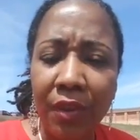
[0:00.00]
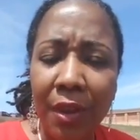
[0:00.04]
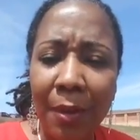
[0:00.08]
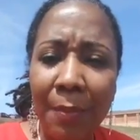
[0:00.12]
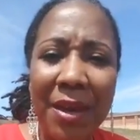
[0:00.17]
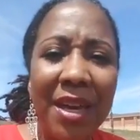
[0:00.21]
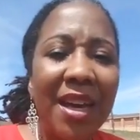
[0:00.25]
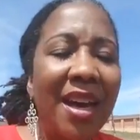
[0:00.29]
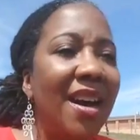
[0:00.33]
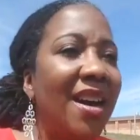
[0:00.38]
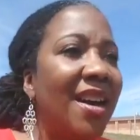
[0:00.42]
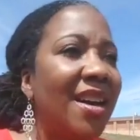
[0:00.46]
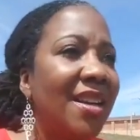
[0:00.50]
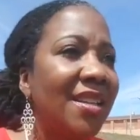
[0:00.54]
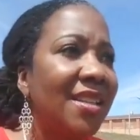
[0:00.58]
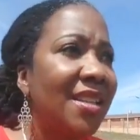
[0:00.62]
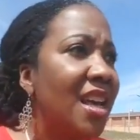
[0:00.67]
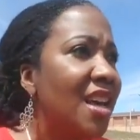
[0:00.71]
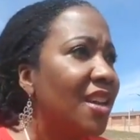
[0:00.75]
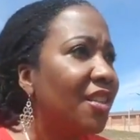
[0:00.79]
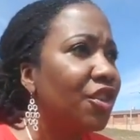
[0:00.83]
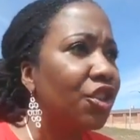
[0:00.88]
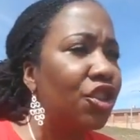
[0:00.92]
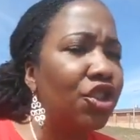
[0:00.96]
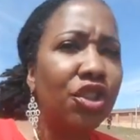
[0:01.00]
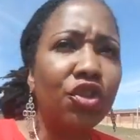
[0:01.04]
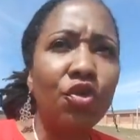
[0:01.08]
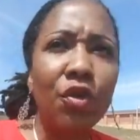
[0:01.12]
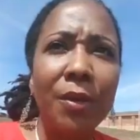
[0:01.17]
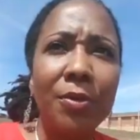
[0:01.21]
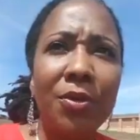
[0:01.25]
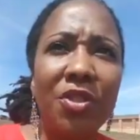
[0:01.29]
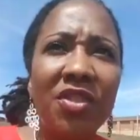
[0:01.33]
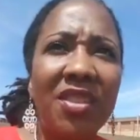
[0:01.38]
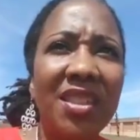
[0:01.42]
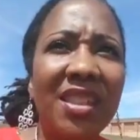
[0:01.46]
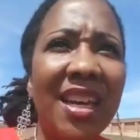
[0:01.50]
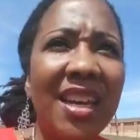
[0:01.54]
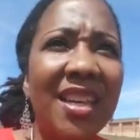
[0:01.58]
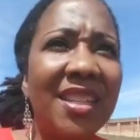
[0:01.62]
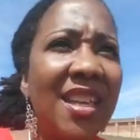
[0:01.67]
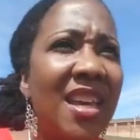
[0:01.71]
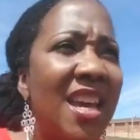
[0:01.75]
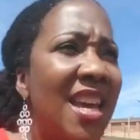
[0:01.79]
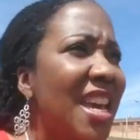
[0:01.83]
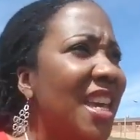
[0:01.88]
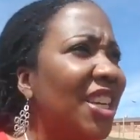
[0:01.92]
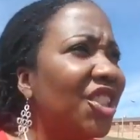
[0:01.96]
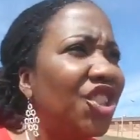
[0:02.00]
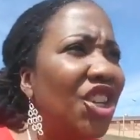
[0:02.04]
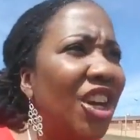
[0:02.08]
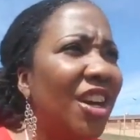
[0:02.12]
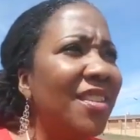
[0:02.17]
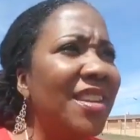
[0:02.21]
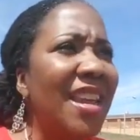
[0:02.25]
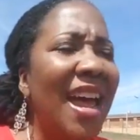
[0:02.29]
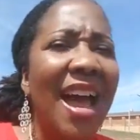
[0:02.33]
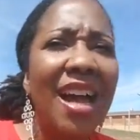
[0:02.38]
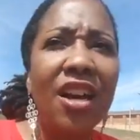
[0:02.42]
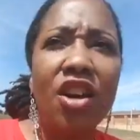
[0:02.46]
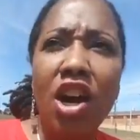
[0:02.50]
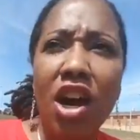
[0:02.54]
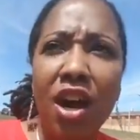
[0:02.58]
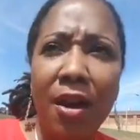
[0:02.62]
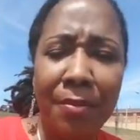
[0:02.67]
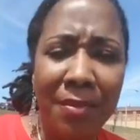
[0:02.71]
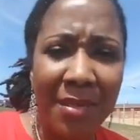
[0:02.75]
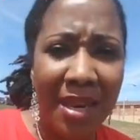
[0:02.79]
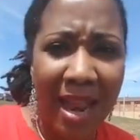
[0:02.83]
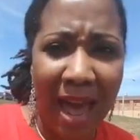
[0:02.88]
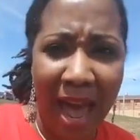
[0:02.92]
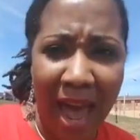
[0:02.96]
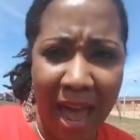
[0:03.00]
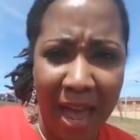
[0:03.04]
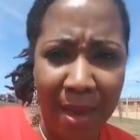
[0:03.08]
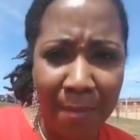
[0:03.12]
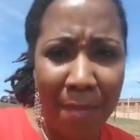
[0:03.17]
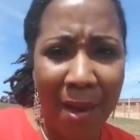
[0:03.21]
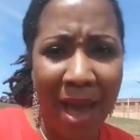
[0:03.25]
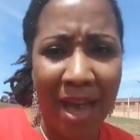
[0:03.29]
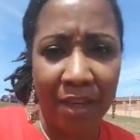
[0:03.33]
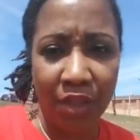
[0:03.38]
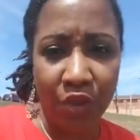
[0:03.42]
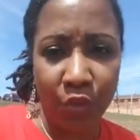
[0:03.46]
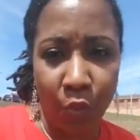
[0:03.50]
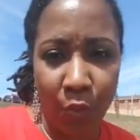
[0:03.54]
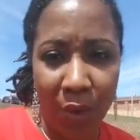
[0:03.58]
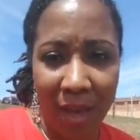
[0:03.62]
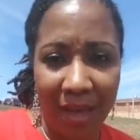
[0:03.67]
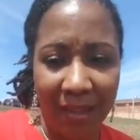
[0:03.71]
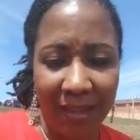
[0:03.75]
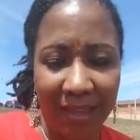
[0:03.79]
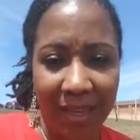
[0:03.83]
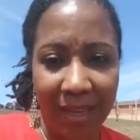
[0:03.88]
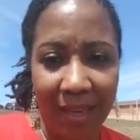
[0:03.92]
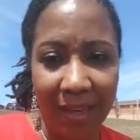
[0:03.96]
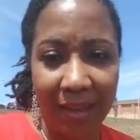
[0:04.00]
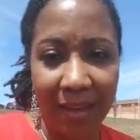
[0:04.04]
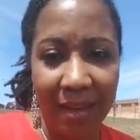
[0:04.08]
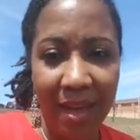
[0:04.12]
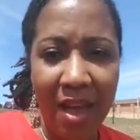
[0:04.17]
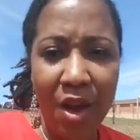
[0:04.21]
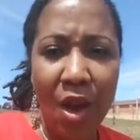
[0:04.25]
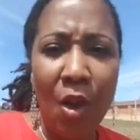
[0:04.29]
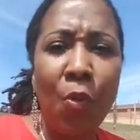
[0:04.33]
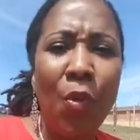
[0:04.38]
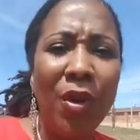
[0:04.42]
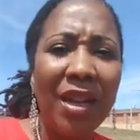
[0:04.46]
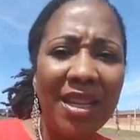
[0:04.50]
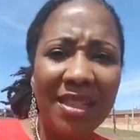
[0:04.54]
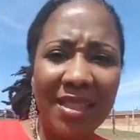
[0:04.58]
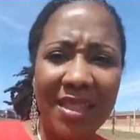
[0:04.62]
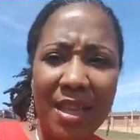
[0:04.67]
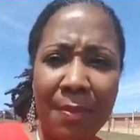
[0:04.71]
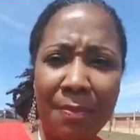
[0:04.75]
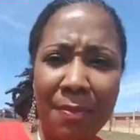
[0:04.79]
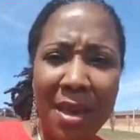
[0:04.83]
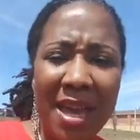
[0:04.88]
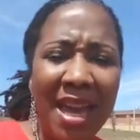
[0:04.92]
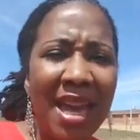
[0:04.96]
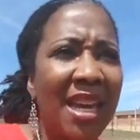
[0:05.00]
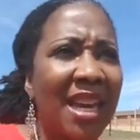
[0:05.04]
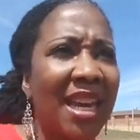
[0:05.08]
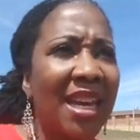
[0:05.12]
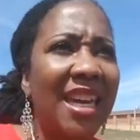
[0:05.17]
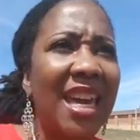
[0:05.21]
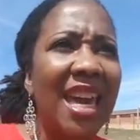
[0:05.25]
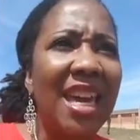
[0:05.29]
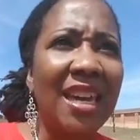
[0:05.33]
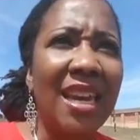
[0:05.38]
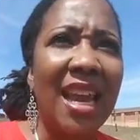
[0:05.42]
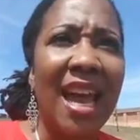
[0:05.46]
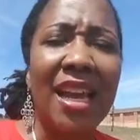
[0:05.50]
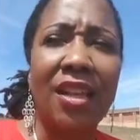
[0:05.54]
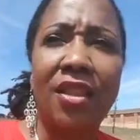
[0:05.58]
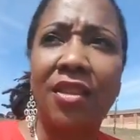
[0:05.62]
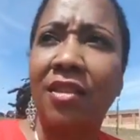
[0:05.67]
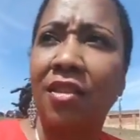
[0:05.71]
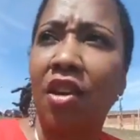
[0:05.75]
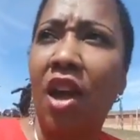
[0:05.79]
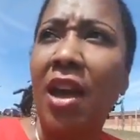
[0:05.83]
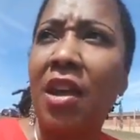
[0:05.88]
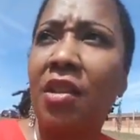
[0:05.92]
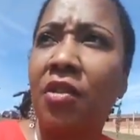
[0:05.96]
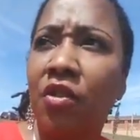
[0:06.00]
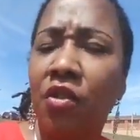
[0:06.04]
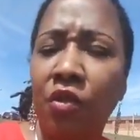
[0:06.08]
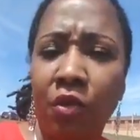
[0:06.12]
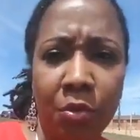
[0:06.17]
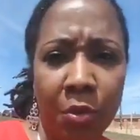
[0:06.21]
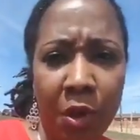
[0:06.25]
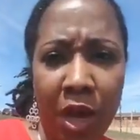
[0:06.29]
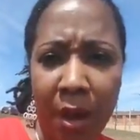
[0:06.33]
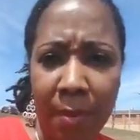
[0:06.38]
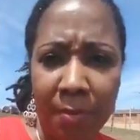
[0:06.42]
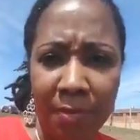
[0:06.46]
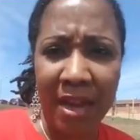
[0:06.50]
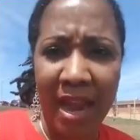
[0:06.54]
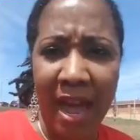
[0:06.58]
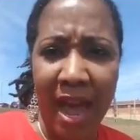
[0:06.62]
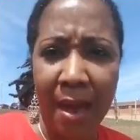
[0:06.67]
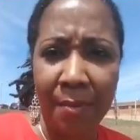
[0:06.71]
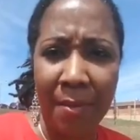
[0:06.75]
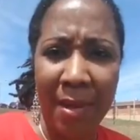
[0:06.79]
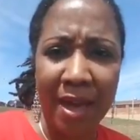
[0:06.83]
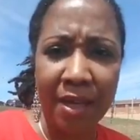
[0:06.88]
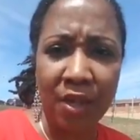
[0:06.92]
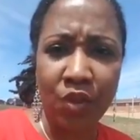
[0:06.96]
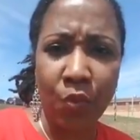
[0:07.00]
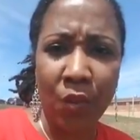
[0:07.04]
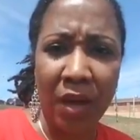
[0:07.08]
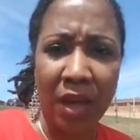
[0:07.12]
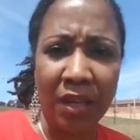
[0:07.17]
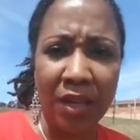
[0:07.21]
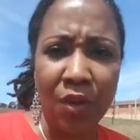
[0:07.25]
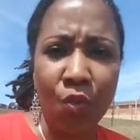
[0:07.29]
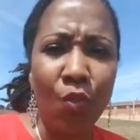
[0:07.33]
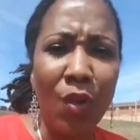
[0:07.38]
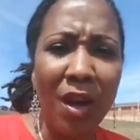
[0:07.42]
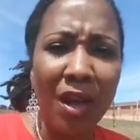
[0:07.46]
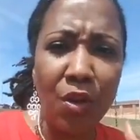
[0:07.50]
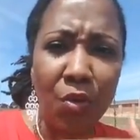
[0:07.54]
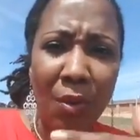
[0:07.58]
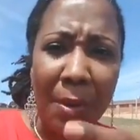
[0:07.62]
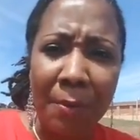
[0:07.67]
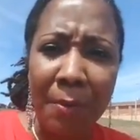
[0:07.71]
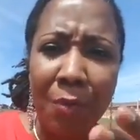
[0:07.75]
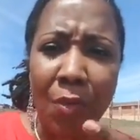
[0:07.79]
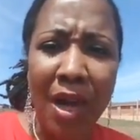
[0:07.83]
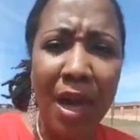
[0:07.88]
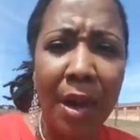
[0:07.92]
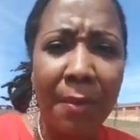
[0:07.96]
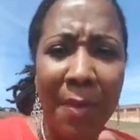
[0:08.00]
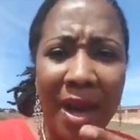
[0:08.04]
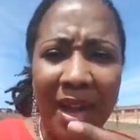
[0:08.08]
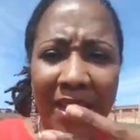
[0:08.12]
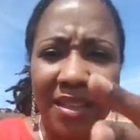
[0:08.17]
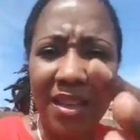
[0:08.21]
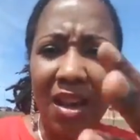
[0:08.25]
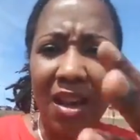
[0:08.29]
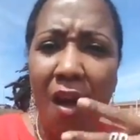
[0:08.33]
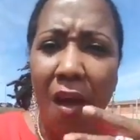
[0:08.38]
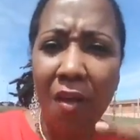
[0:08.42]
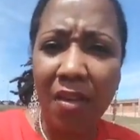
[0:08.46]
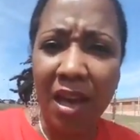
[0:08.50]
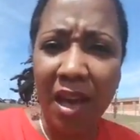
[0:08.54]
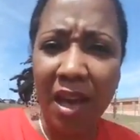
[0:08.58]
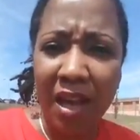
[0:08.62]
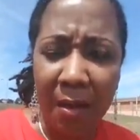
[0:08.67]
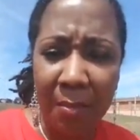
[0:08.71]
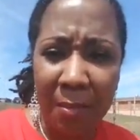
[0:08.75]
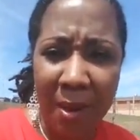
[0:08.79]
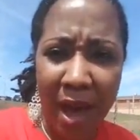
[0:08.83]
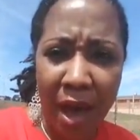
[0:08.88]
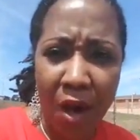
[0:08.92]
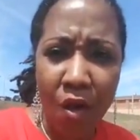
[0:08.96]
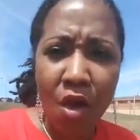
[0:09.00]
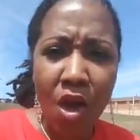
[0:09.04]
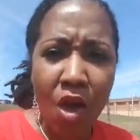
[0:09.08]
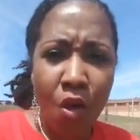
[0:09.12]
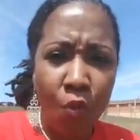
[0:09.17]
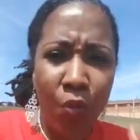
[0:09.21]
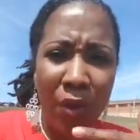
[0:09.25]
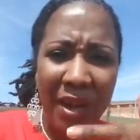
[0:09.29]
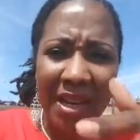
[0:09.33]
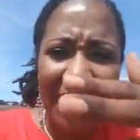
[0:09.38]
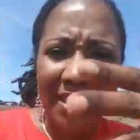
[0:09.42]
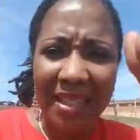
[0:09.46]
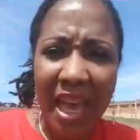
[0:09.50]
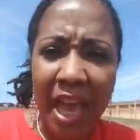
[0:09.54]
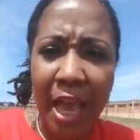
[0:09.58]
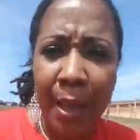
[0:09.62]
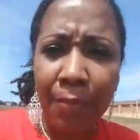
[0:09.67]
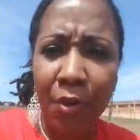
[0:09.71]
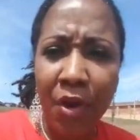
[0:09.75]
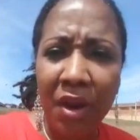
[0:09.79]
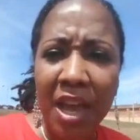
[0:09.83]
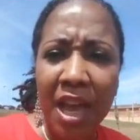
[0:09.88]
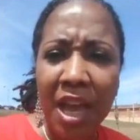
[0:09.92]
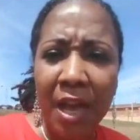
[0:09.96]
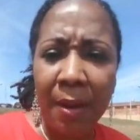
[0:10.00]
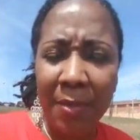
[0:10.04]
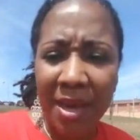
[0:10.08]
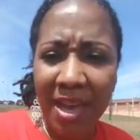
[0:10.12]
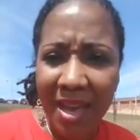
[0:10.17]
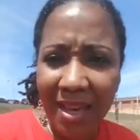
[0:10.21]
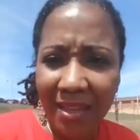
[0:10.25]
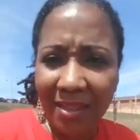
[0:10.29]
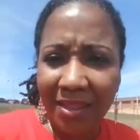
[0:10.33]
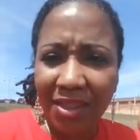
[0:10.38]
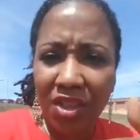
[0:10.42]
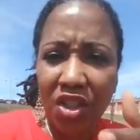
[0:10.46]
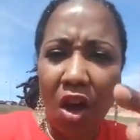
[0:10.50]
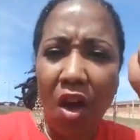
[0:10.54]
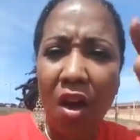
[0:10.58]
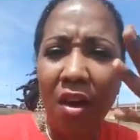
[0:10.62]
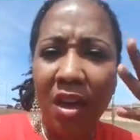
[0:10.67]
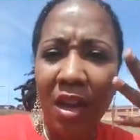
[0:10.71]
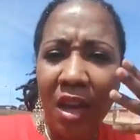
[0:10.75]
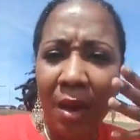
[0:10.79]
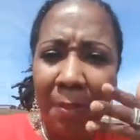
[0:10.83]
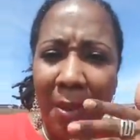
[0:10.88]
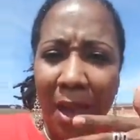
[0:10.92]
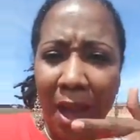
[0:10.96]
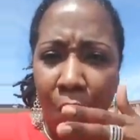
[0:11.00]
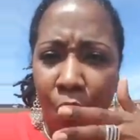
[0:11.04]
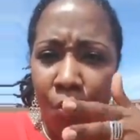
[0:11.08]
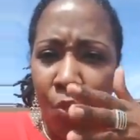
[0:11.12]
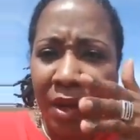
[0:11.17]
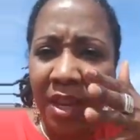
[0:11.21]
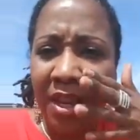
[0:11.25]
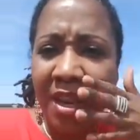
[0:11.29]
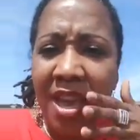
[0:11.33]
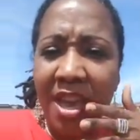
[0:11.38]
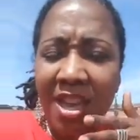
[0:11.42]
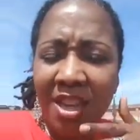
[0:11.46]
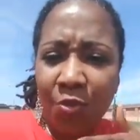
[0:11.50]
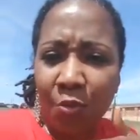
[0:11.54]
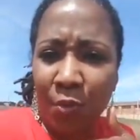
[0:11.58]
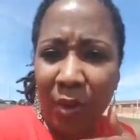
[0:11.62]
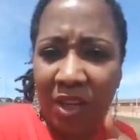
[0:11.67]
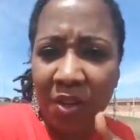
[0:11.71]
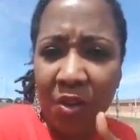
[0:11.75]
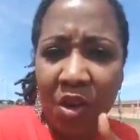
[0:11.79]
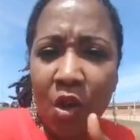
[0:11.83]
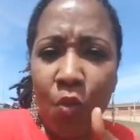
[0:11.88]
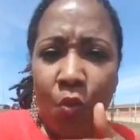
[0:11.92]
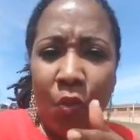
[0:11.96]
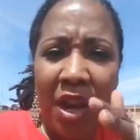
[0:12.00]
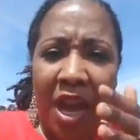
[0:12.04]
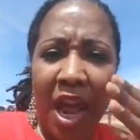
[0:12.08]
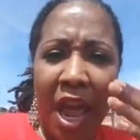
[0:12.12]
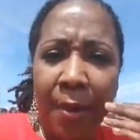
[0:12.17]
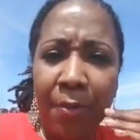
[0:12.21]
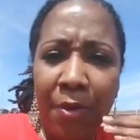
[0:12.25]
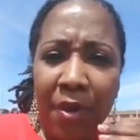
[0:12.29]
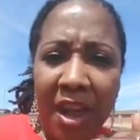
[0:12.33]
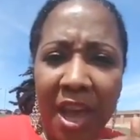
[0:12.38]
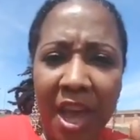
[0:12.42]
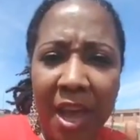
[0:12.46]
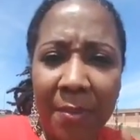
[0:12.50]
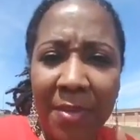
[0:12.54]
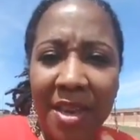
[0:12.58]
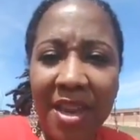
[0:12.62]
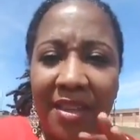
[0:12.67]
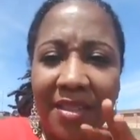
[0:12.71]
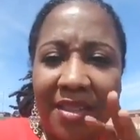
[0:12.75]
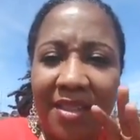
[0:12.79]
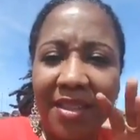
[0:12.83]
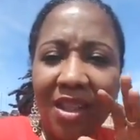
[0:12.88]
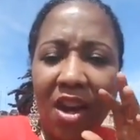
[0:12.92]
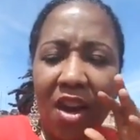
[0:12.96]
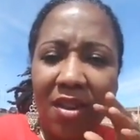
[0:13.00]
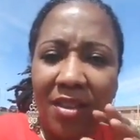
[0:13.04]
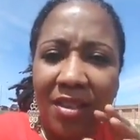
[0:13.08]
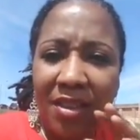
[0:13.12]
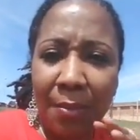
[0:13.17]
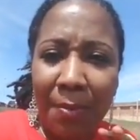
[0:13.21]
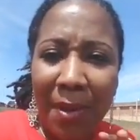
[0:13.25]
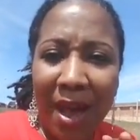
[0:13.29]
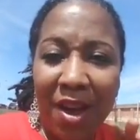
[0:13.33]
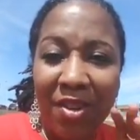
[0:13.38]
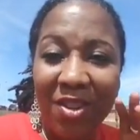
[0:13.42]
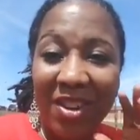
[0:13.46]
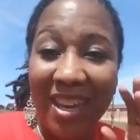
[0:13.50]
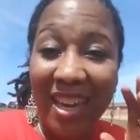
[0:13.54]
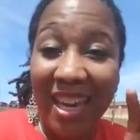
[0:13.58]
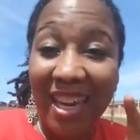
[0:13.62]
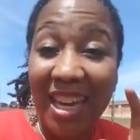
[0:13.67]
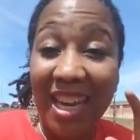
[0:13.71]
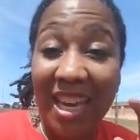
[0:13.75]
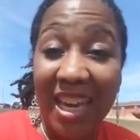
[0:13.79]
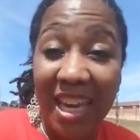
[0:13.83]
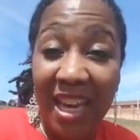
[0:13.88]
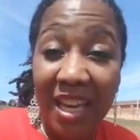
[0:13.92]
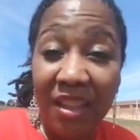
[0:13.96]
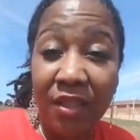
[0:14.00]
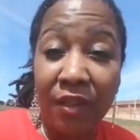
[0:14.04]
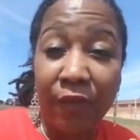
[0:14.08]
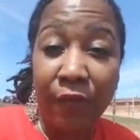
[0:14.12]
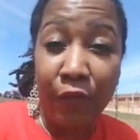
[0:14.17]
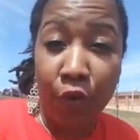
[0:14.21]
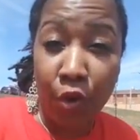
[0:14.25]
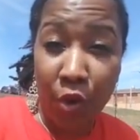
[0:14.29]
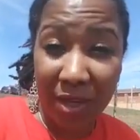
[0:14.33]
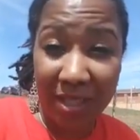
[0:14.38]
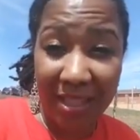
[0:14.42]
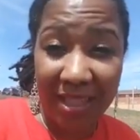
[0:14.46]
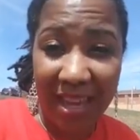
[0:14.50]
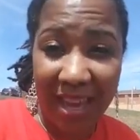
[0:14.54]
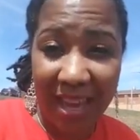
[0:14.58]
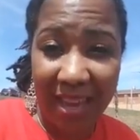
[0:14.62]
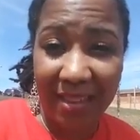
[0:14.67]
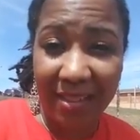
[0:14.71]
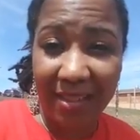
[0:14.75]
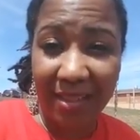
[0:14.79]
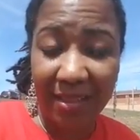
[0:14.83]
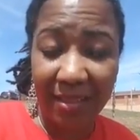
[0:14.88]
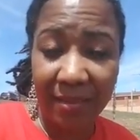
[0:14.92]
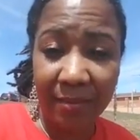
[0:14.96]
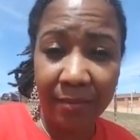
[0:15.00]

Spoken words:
Because the scripture says, it shall not come nigh my dwelling. What does it mean it cannot come my dwelling? What am I talking about? What is Abraham Hicks talking about when Abraham Hicks talks about getting in the vortex?